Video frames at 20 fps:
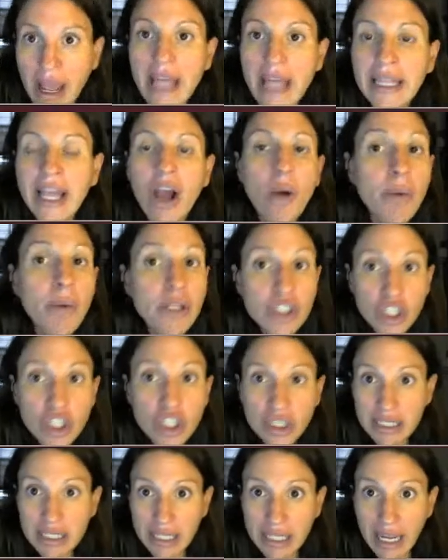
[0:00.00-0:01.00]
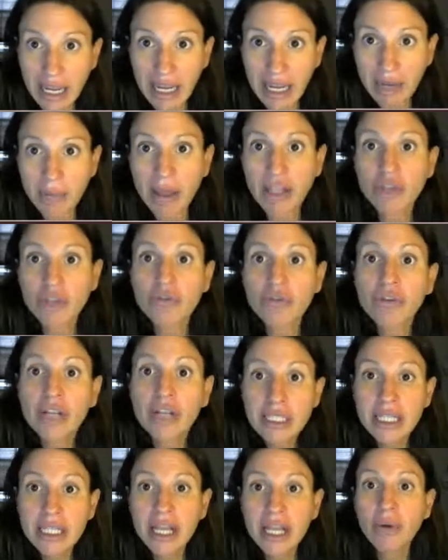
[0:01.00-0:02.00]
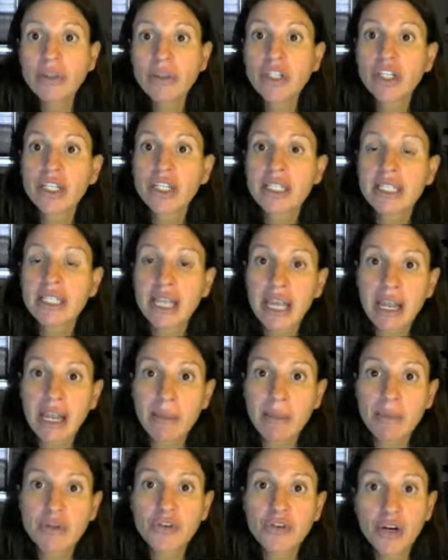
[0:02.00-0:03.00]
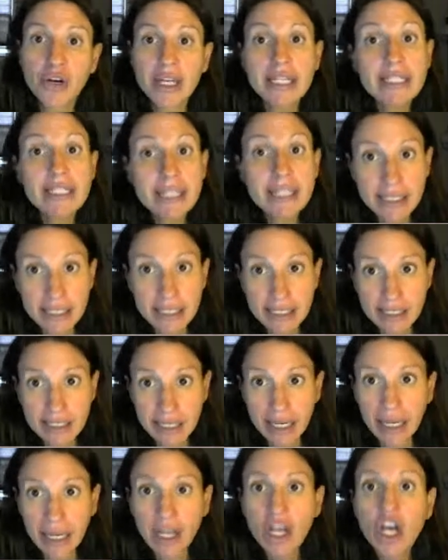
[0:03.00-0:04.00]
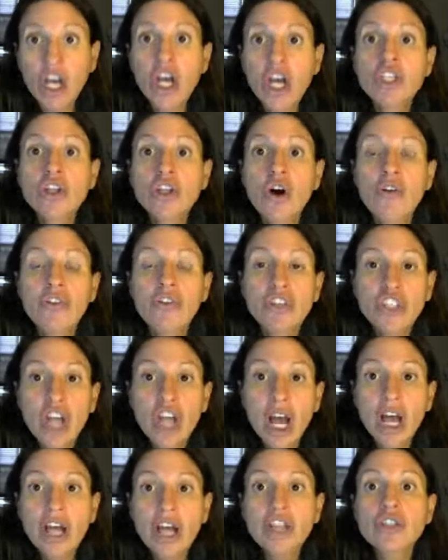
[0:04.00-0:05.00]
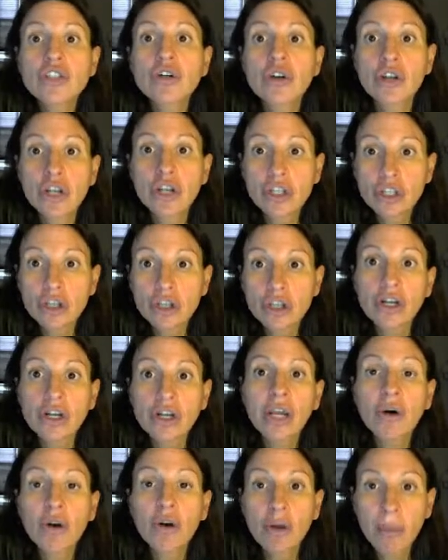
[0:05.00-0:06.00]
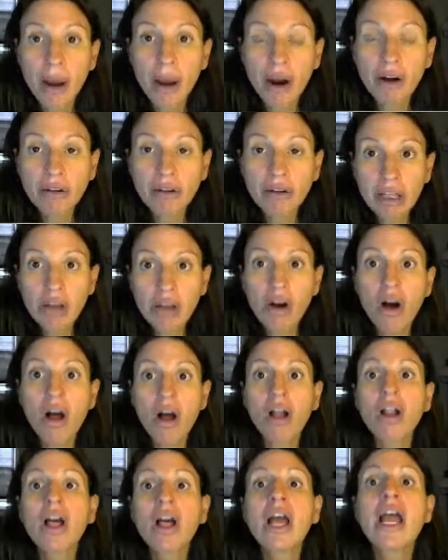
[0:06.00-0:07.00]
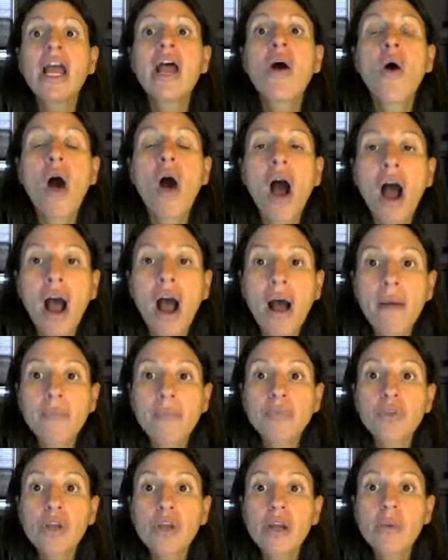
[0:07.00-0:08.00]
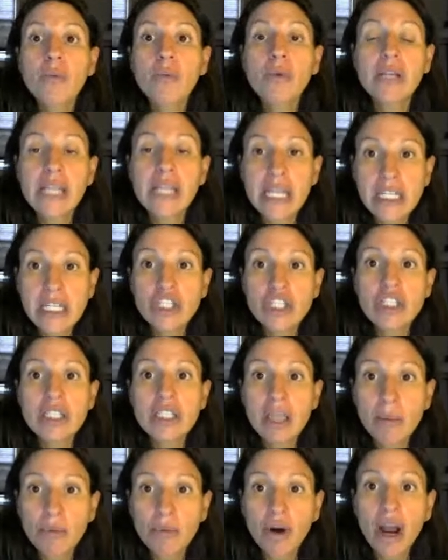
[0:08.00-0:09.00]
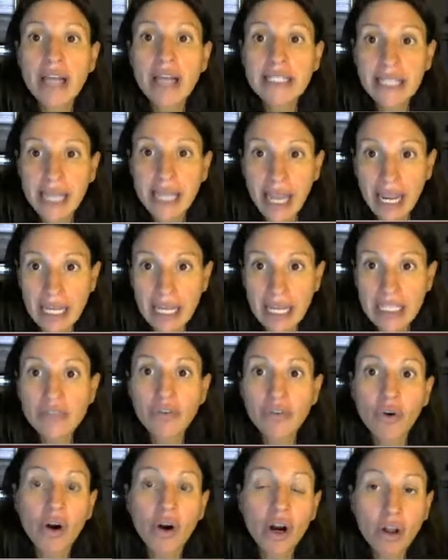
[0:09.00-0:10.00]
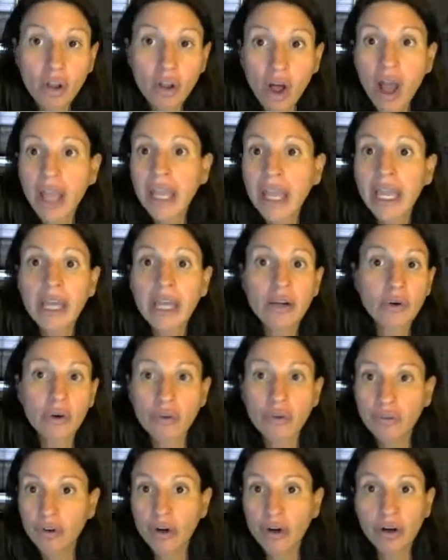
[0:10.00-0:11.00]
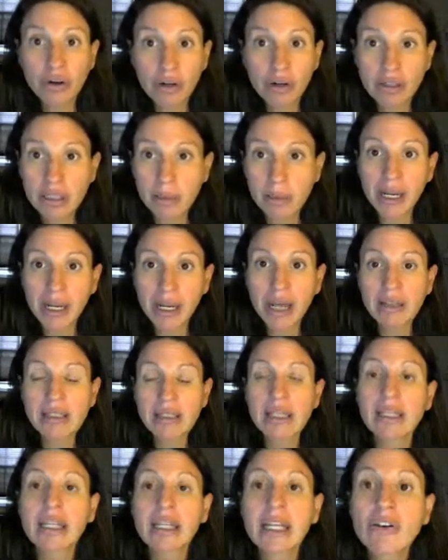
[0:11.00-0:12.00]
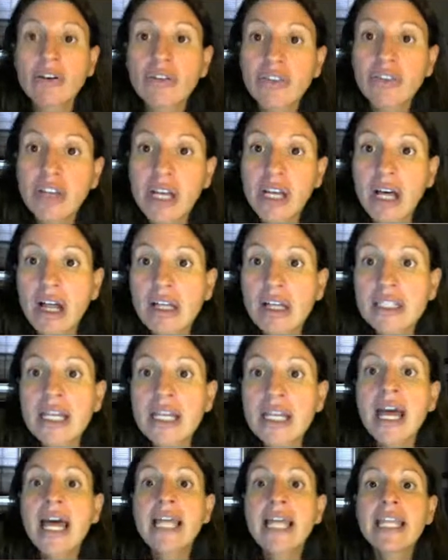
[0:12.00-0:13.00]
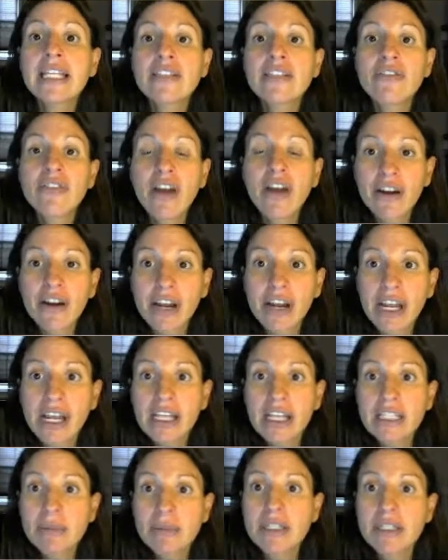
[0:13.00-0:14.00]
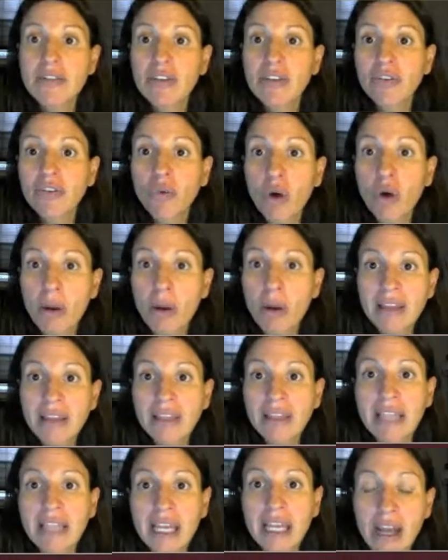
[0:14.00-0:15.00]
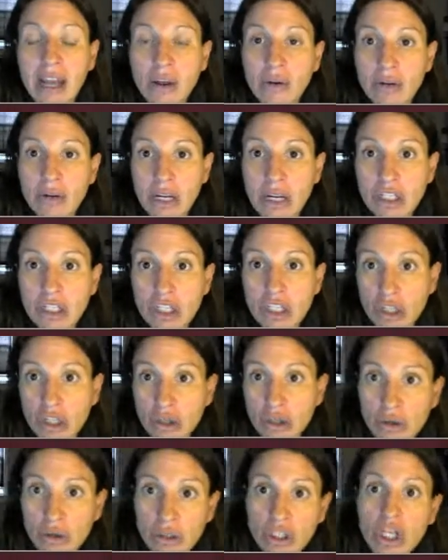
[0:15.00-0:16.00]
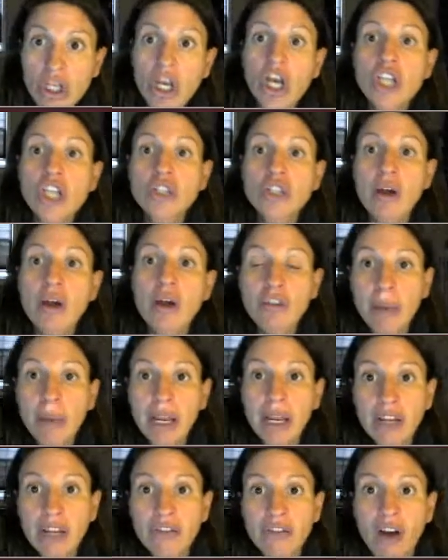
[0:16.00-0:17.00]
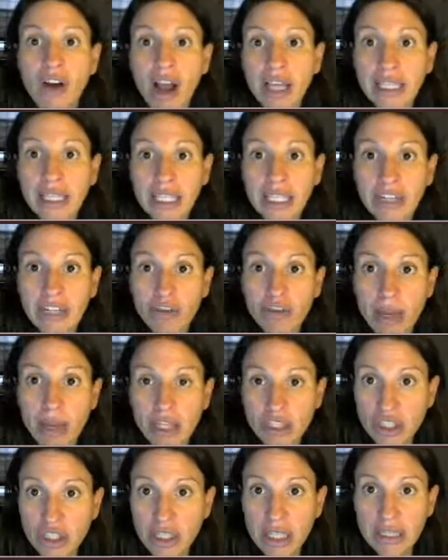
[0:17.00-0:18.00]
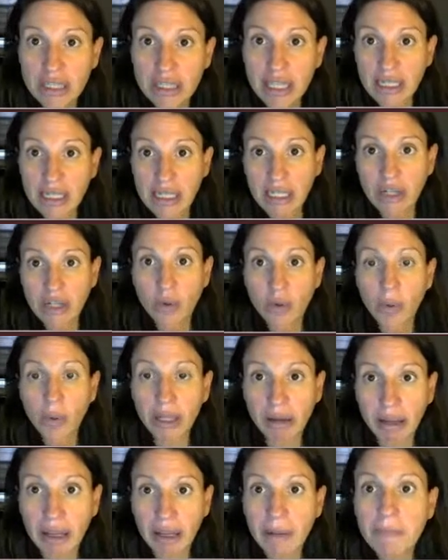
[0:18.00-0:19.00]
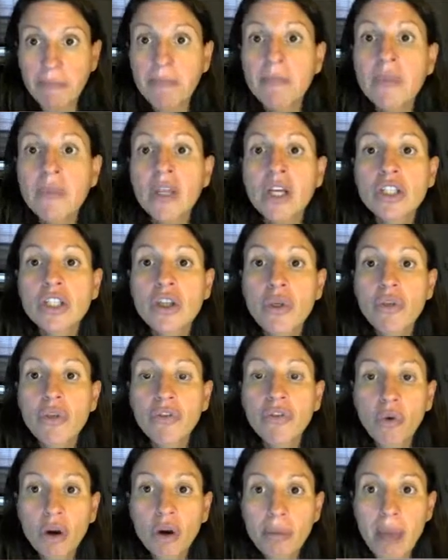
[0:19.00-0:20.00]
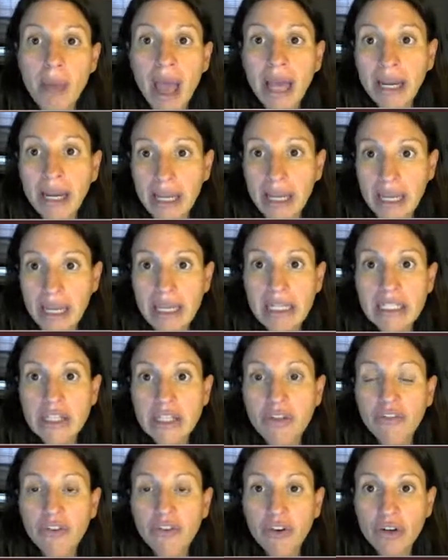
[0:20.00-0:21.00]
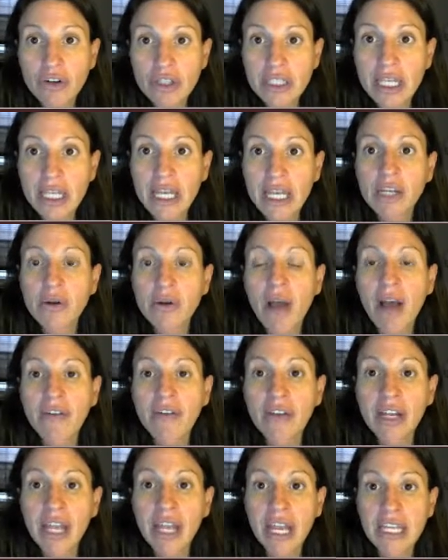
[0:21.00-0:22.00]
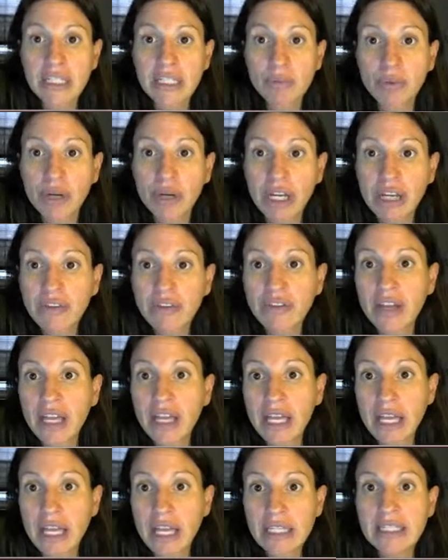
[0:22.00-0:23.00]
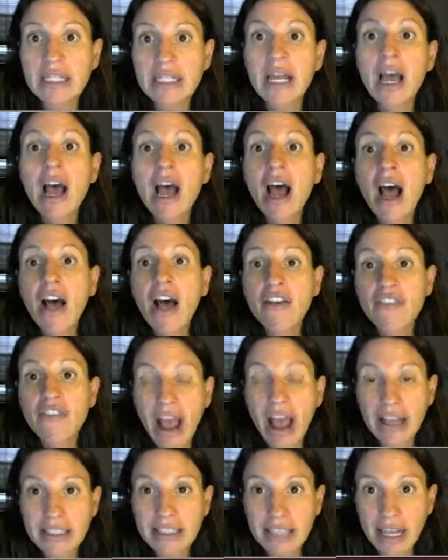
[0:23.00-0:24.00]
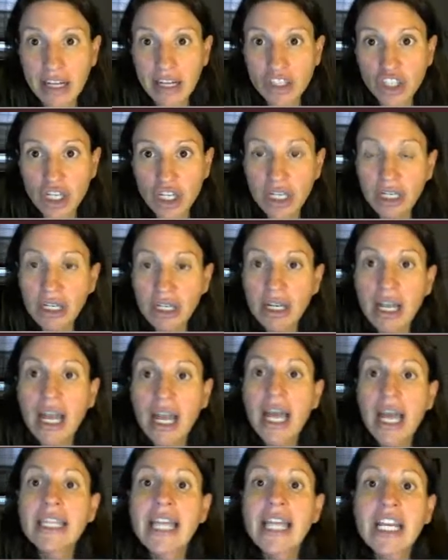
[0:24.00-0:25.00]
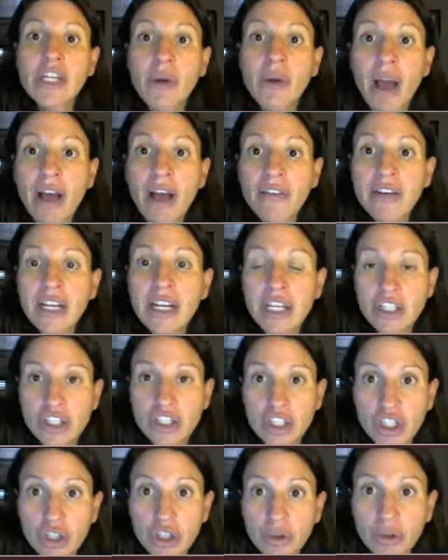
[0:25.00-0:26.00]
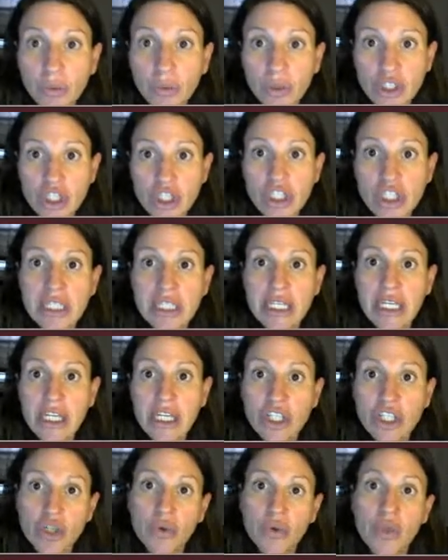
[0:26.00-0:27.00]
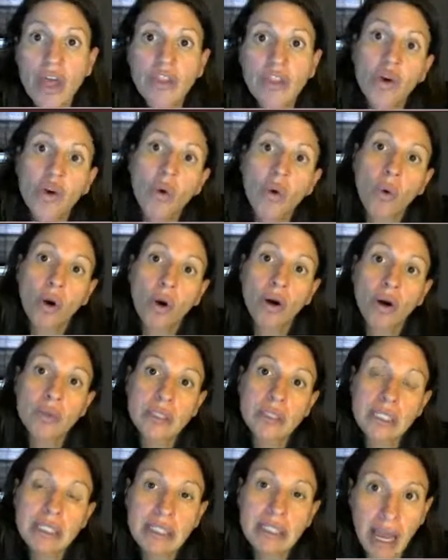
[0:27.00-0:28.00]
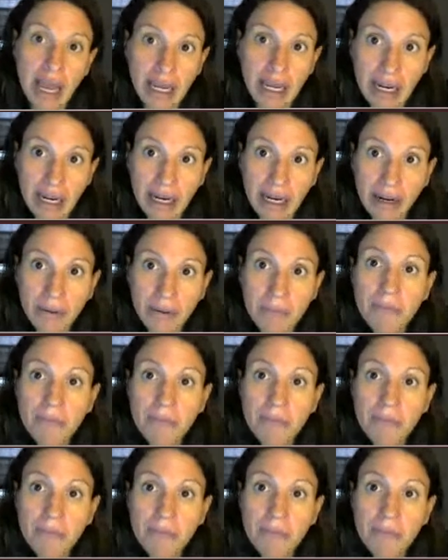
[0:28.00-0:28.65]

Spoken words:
They always look the same, and the reason they always look the same is for consistency. So if a judge or an attorney or a paralegal needs to summarize a case for a client or for somebody else in the legal field, there's a very specific format that they need to use so everybody can find the information that they need quickly. So the format is the first thing you have in a case brief is a fact section. Then you have an issue, which is the issue that the court was deciding.